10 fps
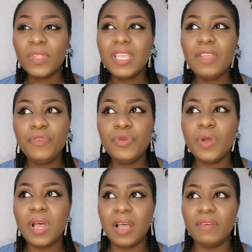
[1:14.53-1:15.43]
If you
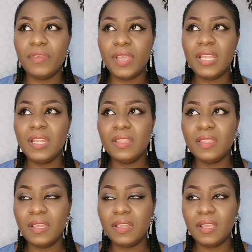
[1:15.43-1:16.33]
have
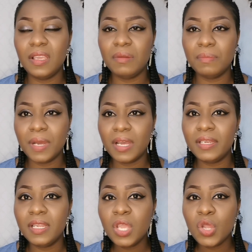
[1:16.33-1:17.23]
anything in
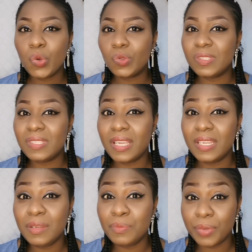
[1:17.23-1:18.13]
mind
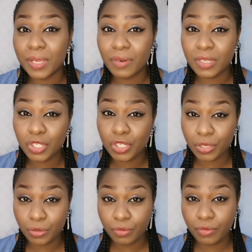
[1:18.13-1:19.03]
concerning bearing
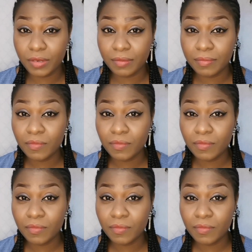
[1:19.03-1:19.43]
children,